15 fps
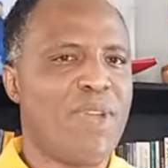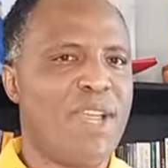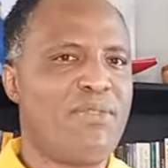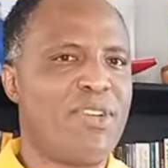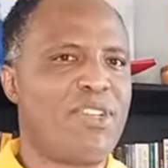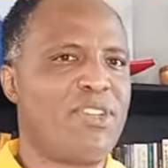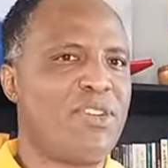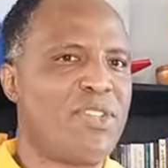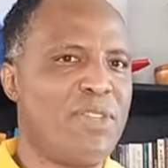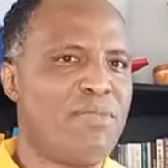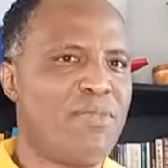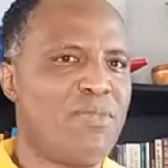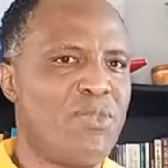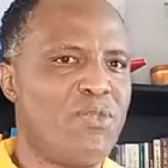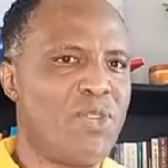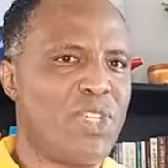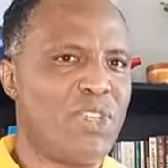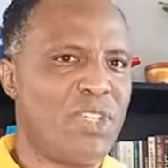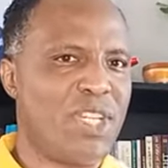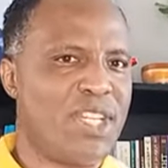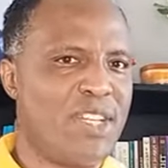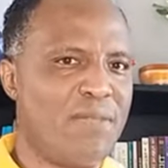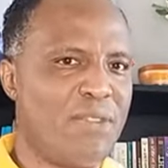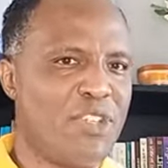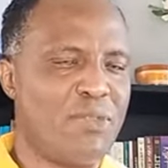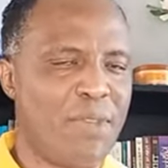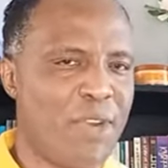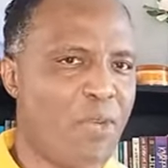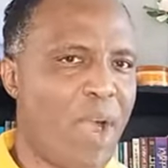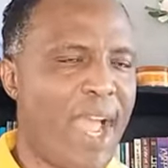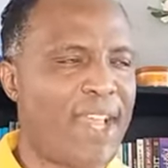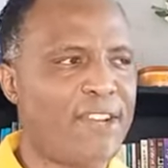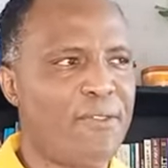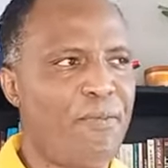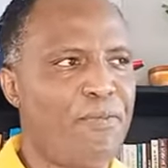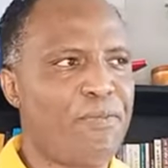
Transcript: And we told him, we told the demon to be quiet.